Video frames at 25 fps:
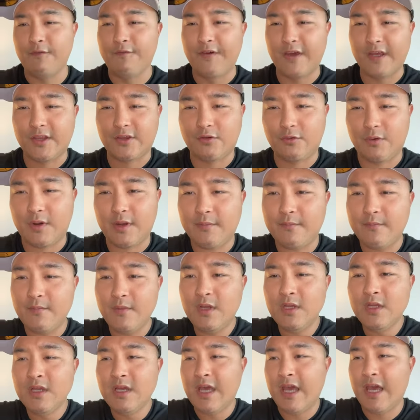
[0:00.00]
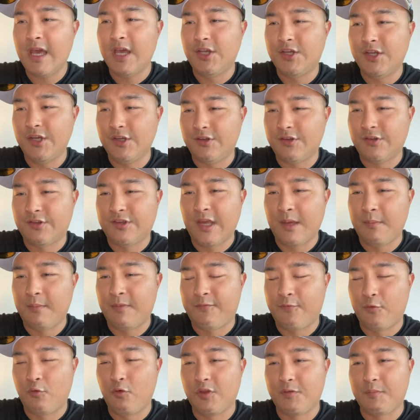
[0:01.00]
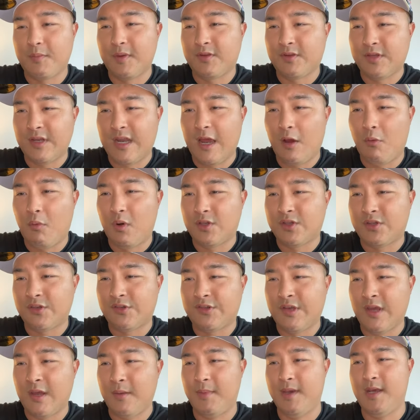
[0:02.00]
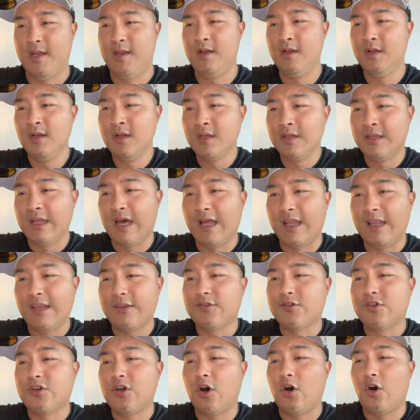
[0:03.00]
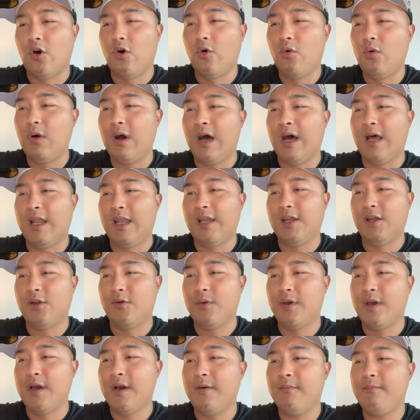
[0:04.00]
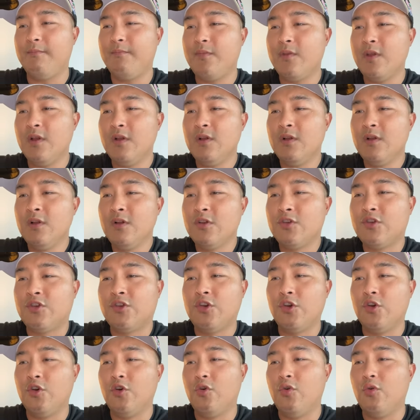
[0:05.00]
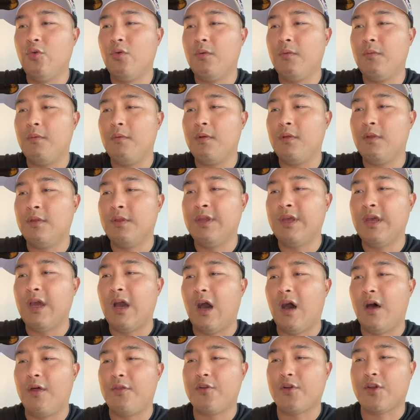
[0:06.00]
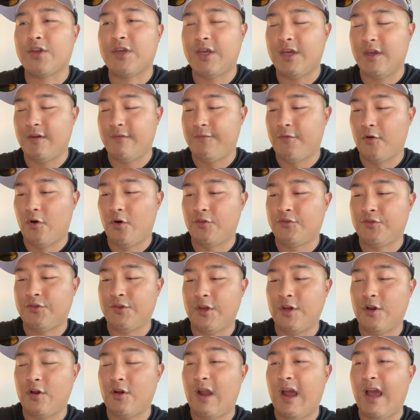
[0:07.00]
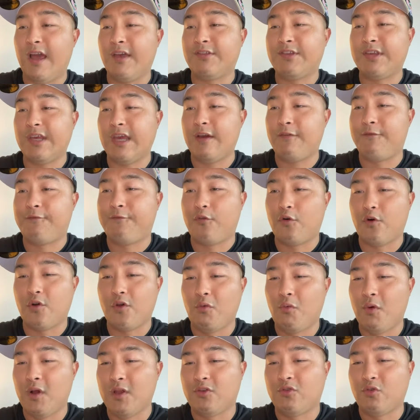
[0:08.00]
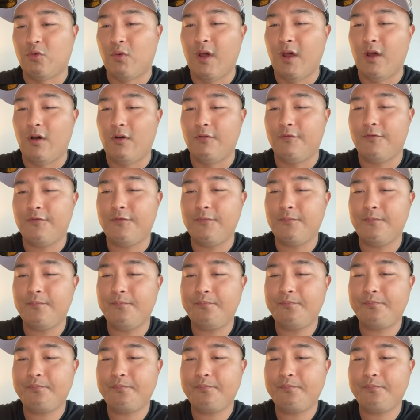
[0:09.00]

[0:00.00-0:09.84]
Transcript: you victory. In Jesus' name, if you're with me today, I want you to say amen. Now let's go, hallelujah, to the other key verse here, Isaiah 41 12.